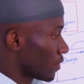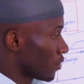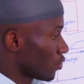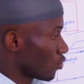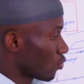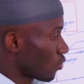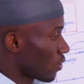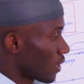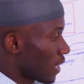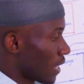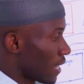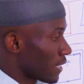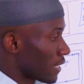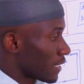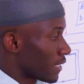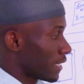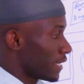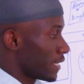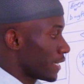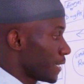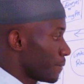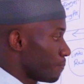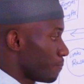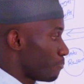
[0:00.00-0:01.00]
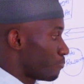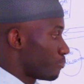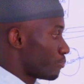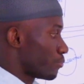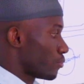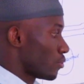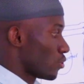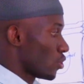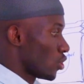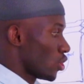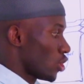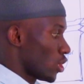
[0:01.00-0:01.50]
you can keep
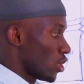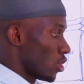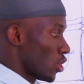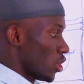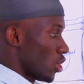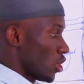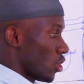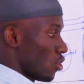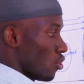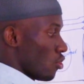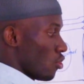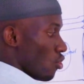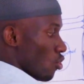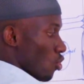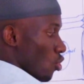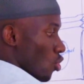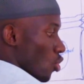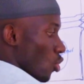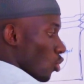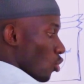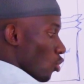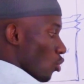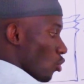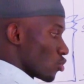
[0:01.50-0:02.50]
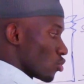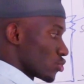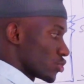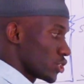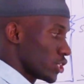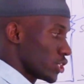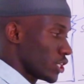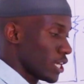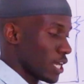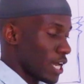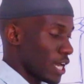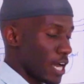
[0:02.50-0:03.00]
locals
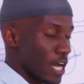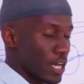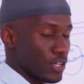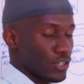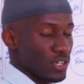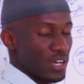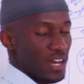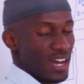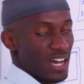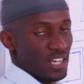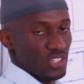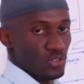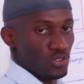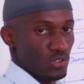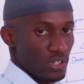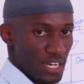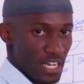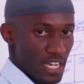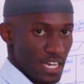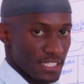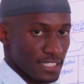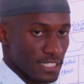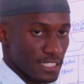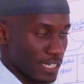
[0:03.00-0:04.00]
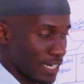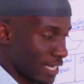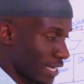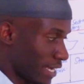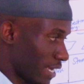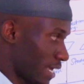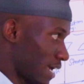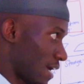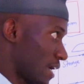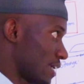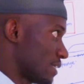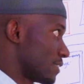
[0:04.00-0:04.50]
here as well as
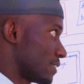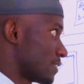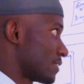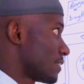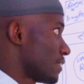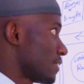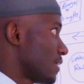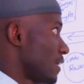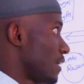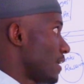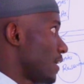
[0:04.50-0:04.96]
layers.